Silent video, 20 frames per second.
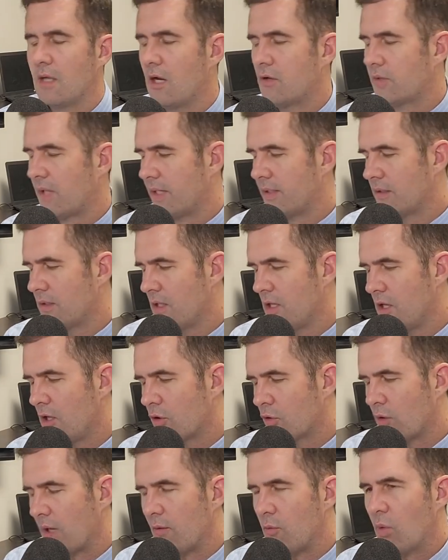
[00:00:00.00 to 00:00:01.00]
Okay,
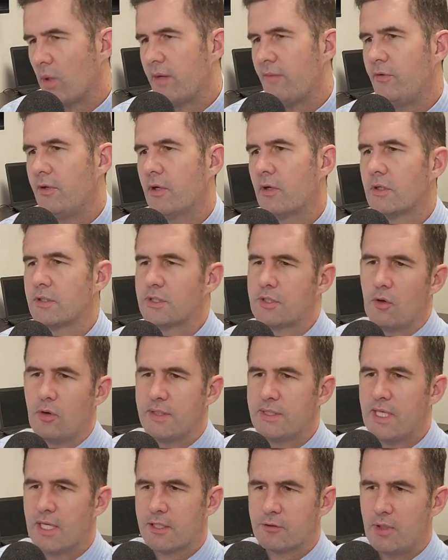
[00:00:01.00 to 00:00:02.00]
great. What if so
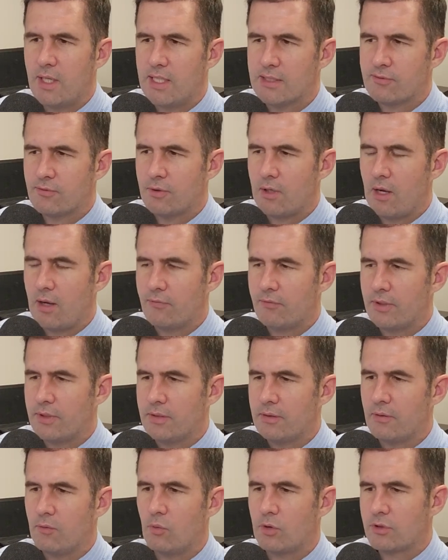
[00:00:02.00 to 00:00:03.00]
in tech transfer
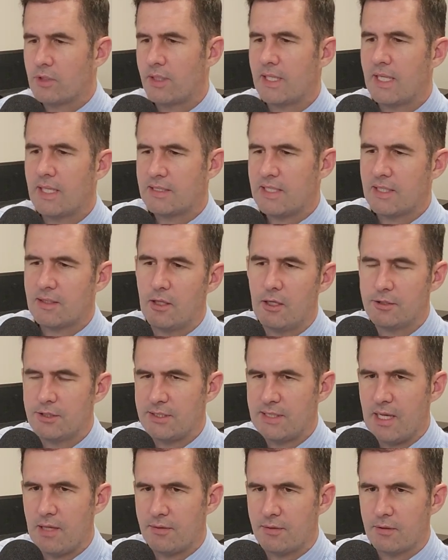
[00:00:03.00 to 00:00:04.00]
often, we're trying to get
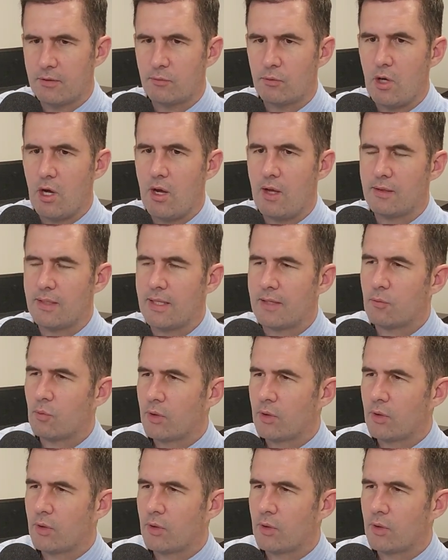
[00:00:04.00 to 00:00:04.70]
technologies out that are raw,